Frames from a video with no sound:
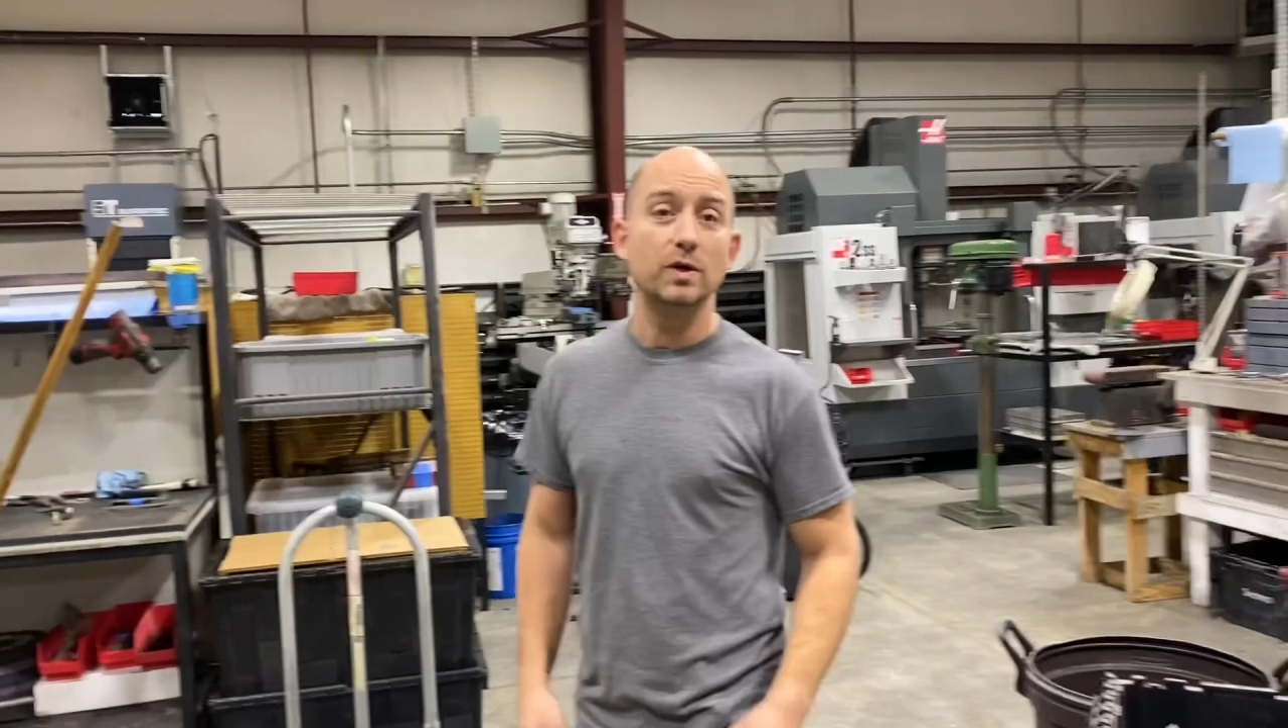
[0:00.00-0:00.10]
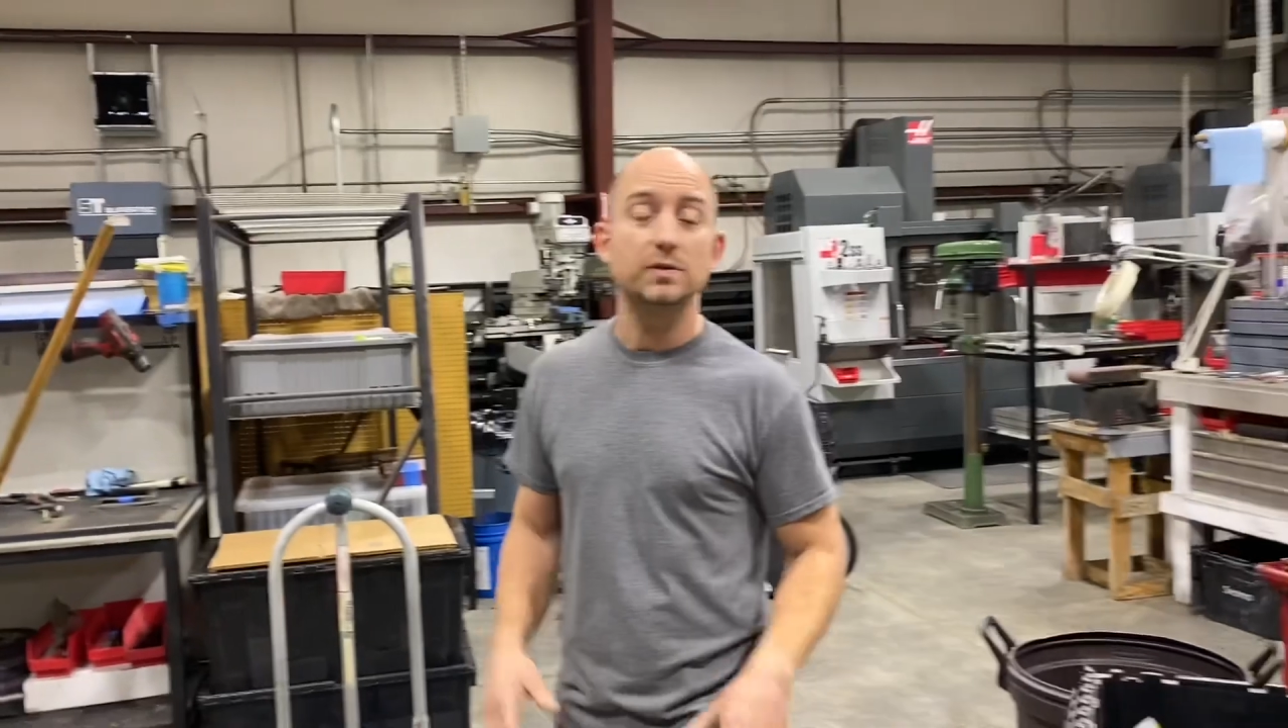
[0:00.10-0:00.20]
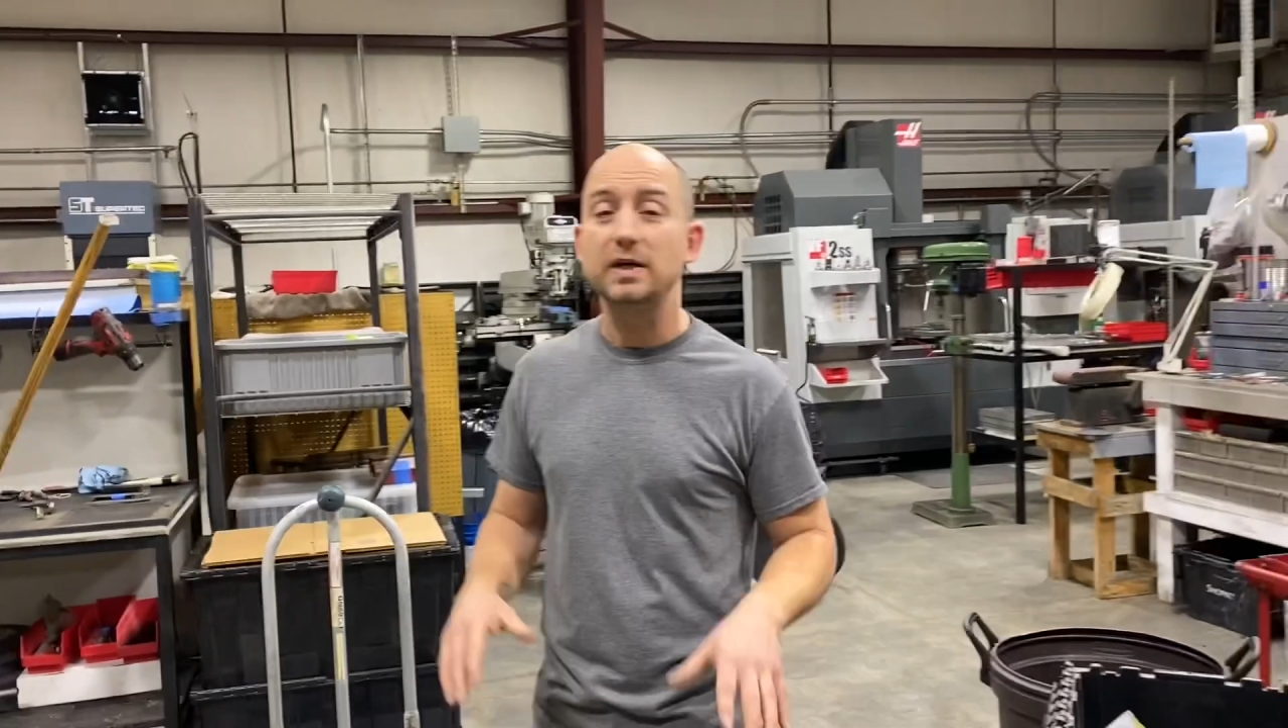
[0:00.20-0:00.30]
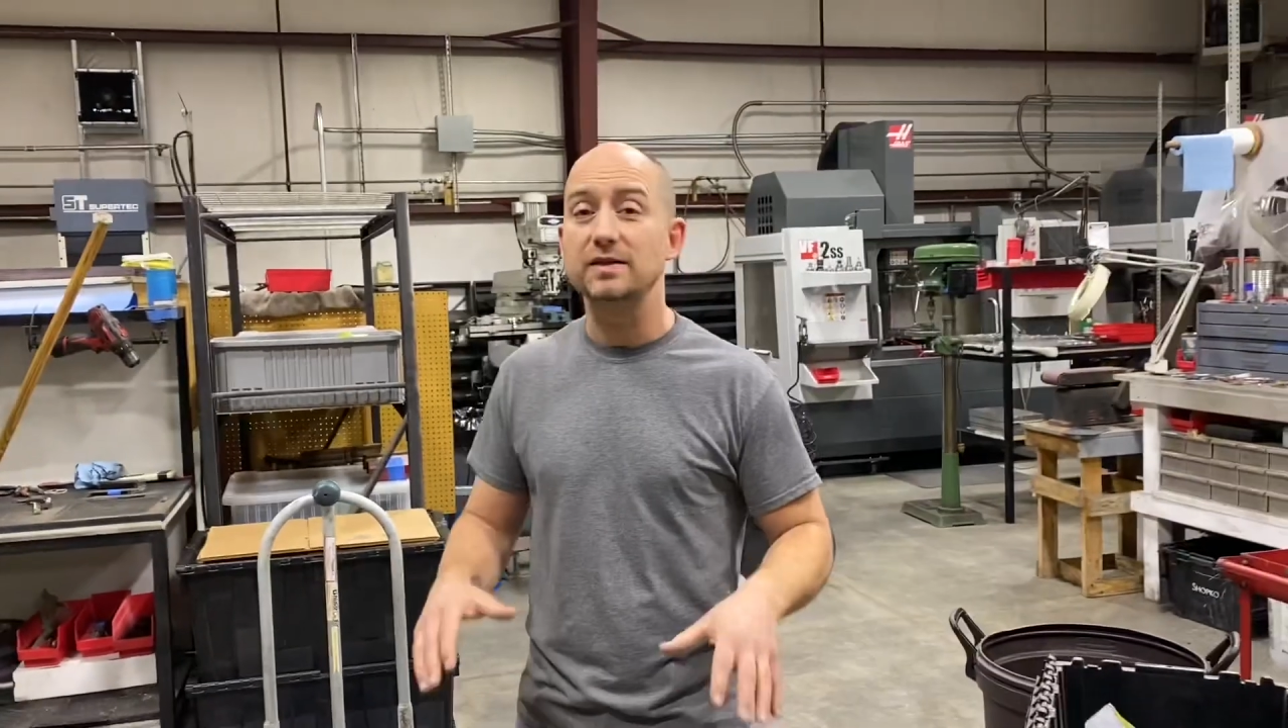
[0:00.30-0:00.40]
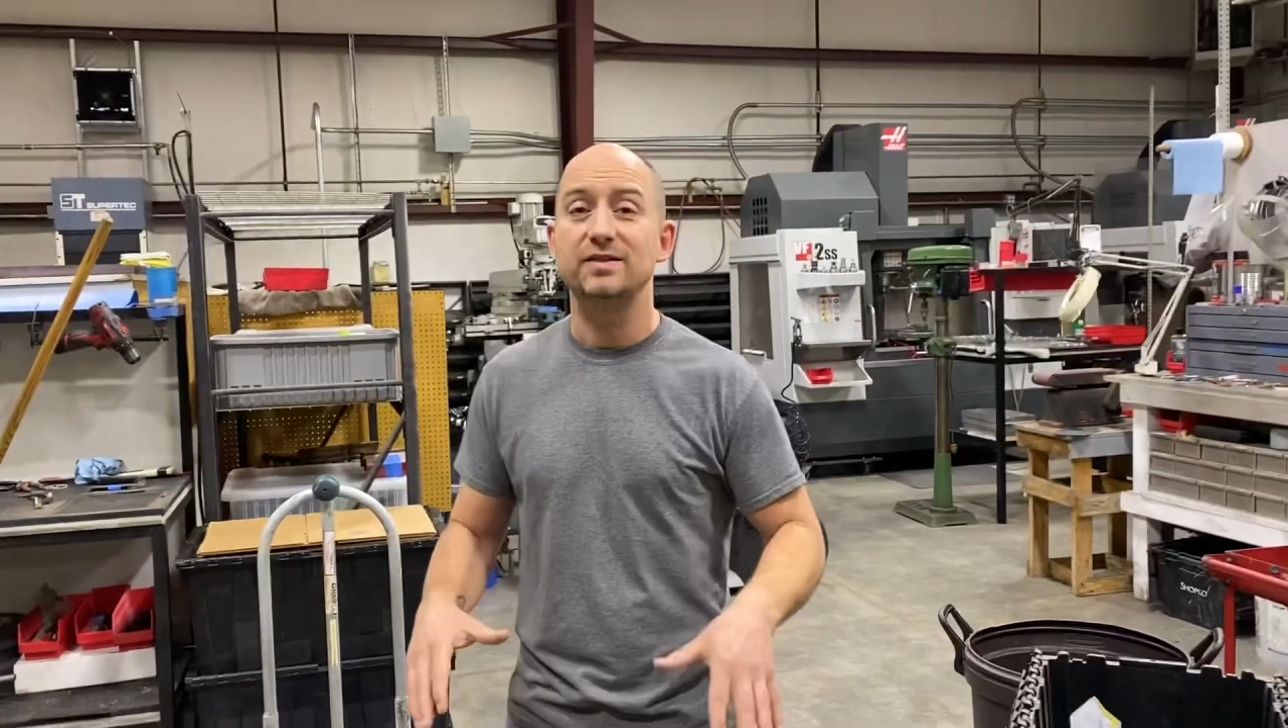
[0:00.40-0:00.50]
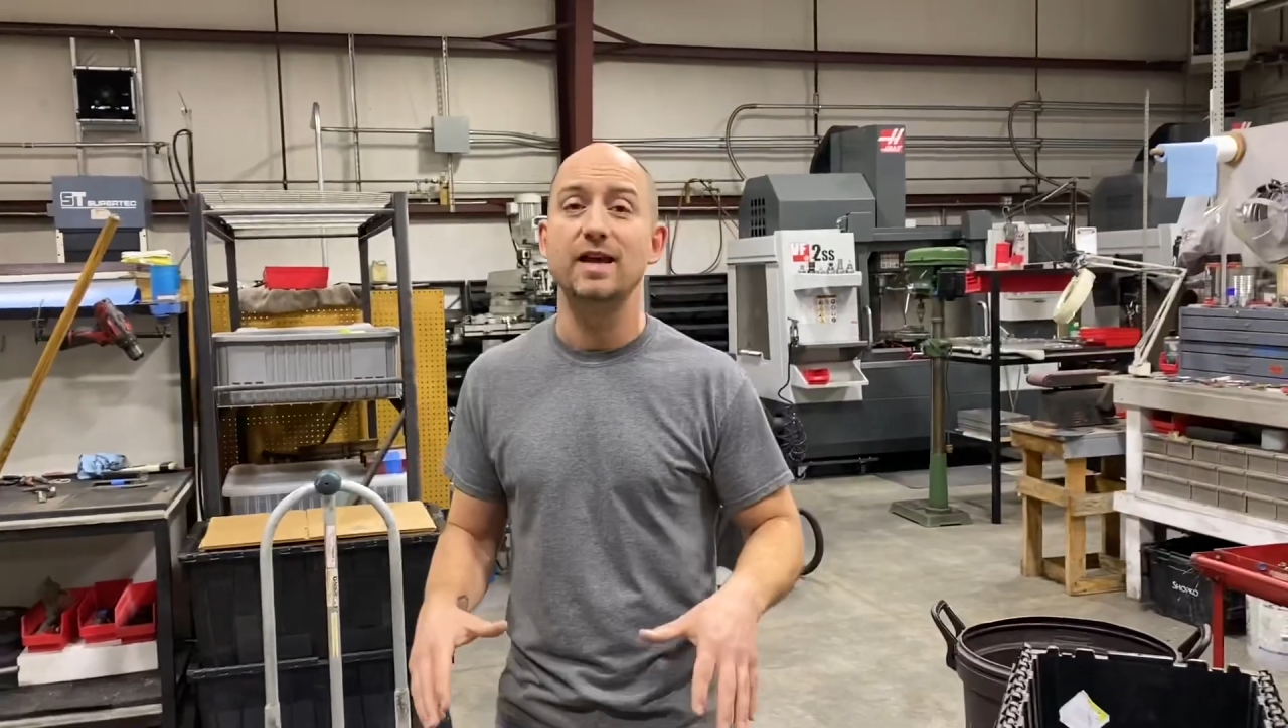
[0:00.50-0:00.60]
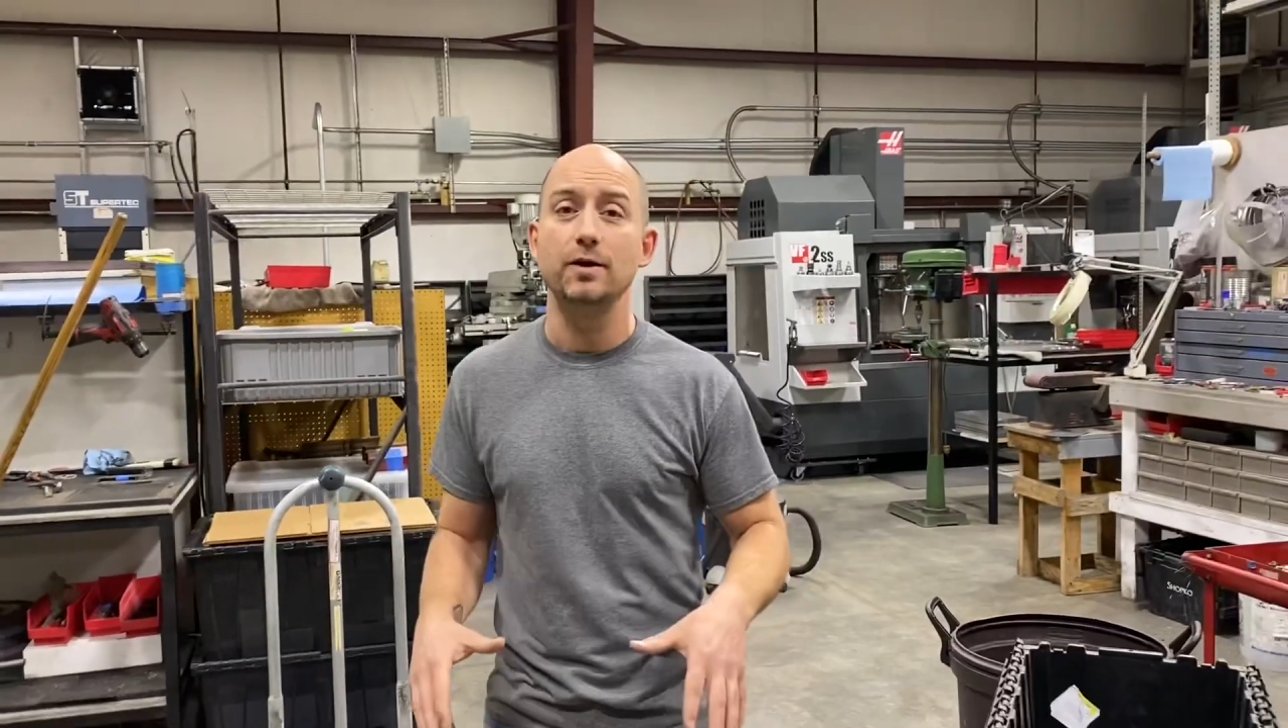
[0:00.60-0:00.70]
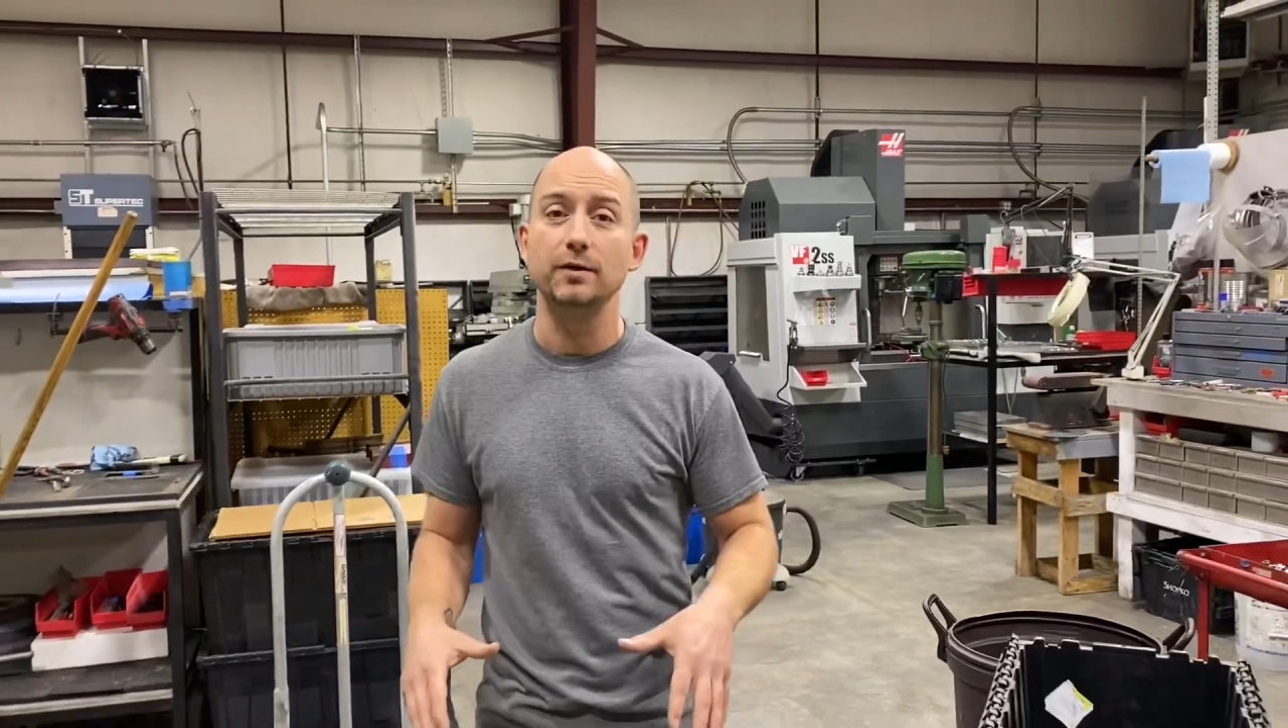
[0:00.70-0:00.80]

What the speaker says: we get settled